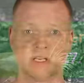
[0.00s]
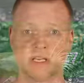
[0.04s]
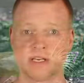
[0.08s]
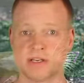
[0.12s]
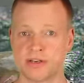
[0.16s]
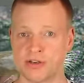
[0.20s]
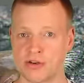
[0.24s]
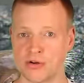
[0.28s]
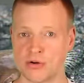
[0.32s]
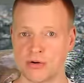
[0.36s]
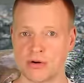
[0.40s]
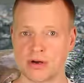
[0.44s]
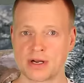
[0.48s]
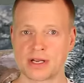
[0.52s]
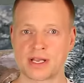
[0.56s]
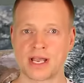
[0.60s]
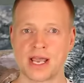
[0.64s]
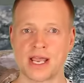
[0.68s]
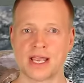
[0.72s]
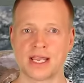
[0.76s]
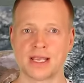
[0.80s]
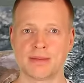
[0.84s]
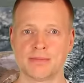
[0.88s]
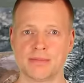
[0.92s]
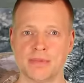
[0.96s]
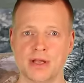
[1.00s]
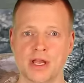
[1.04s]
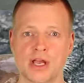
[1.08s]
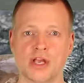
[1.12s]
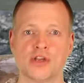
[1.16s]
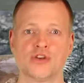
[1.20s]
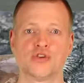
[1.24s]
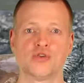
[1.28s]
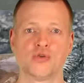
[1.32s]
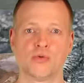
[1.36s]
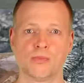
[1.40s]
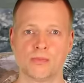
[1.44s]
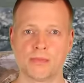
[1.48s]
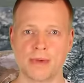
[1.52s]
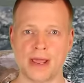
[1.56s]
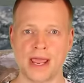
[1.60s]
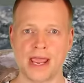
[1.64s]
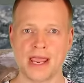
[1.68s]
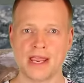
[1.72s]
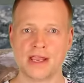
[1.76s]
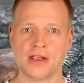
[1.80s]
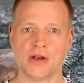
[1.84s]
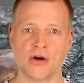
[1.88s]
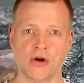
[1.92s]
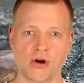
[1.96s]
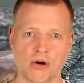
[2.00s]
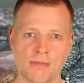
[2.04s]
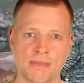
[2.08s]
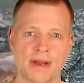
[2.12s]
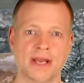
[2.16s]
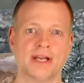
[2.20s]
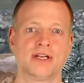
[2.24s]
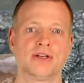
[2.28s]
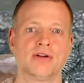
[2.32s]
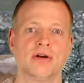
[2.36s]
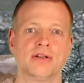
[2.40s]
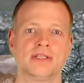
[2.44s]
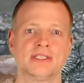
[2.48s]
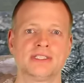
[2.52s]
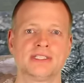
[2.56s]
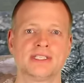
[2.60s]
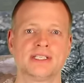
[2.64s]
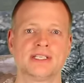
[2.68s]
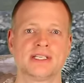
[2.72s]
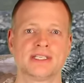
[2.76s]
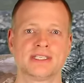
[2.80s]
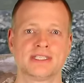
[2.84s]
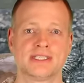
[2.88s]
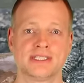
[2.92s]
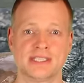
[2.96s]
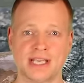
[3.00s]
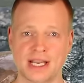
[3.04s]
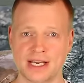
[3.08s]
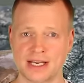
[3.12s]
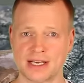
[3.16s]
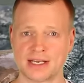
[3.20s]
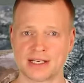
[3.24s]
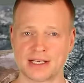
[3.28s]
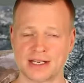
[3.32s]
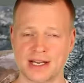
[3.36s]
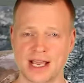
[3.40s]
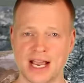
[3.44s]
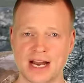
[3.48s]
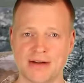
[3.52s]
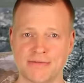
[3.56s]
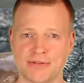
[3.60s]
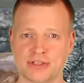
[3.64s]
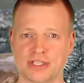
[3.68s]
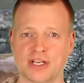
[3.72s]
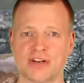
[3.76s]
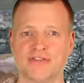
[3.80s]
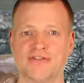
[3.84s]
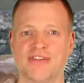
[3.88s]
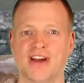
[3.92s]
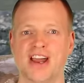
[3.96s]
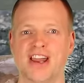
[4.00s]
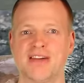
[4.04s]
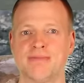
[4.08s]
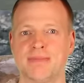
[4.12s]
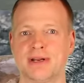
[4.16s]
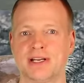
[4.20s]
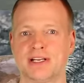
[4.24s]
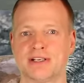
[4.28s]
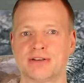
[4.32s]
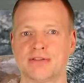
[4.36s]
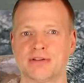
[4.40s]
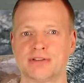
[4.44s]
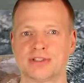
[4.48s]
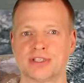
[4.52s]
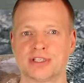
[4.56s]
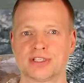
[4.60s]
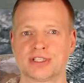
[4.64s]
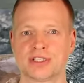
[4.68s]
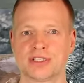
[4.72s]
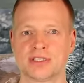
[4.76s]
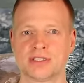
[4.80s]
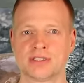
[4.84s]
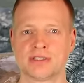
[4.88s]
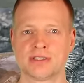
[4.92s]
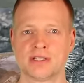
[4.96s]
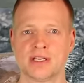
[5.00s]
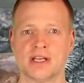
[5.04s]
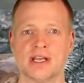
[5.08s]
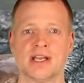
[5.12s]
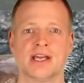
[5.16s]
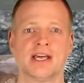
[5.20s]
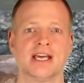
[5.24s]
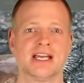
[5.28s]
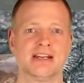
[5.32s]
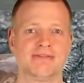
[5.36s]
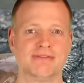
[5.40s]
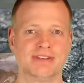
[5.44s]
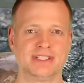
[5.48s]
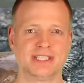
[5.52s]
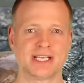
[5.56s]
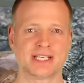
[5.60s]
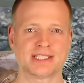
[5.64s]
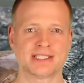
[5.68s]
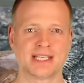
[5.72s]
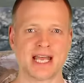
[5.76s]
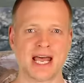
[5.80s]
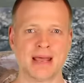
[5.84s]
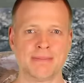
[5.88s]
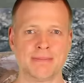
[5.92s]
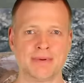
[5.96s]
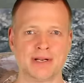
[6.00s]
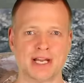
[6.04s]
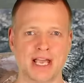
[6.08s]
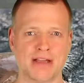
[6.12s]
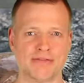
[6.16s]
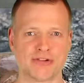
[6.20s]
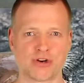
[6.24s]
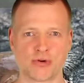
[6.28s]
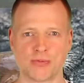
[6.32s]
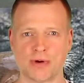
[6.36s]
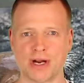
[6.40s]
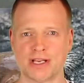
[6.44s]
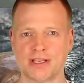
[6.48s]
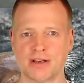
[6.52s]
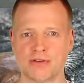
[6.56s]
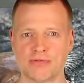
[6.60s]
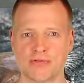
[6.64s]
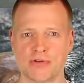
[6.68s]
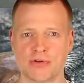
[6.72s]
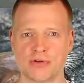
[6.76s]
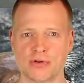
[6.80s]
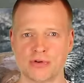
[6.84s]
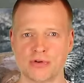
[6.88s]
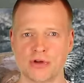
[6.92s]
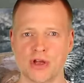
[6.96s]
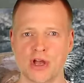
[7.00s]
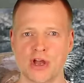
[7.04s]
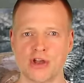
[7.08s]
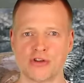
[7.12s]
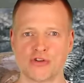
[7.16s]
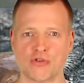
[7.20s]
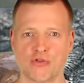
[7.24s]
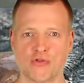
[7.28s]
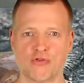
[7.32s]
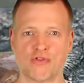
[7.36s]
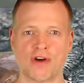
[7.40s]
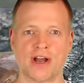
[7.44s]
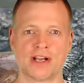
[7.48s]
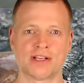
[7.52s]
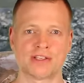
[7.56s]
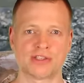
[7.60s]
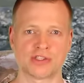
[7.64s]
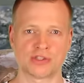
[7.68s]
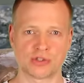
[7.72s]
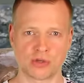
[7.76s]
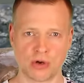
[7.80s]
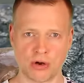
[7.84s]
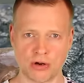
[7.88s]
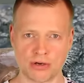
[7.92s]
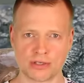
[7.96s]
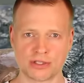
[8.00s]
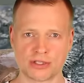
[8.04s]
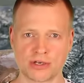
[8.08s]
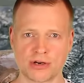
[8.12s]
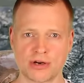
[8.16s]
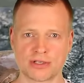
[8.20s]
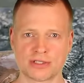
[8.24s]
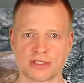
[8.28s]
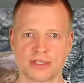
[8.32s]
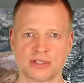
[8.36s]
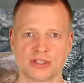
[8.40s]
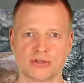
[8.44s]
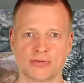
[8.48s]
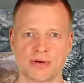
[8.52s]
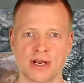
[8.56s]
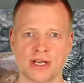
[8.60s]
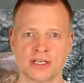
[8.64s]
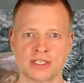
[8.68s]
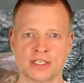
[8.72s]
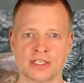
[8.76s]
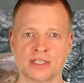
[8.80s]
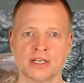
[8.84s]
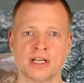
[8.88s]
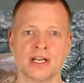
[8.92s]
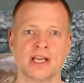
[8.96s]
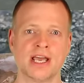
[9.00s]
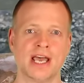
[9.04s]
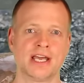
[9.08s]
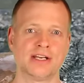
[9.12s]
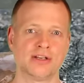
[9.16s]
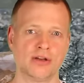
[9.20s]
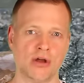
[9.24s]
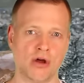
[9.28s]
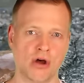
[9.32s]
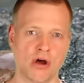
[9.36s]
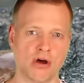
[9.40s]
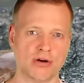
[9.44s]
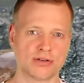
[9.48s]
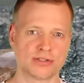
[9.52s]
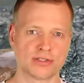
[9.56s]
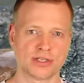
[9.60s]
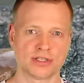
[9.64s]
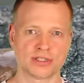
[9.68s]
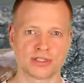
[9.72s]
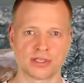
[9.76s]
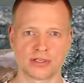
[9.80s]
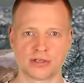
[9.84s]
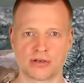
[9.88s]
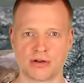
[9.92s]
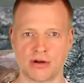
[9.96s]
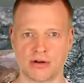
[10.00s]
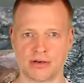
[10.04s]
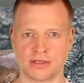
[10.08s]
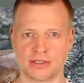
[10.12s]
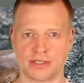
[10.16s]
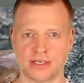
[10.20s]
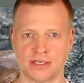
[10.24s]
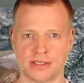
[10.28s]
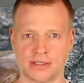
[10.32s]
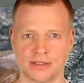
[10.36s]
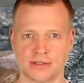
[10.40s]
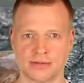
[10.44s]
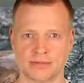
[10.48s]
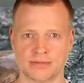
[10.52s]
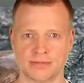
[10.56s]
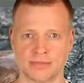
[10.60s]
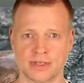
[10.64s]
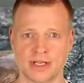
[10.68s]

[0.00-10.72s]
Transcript: In your game, you may or may not see a second line with environmental conditions. In this example I've created for you, you find salt concentration and oxygen content.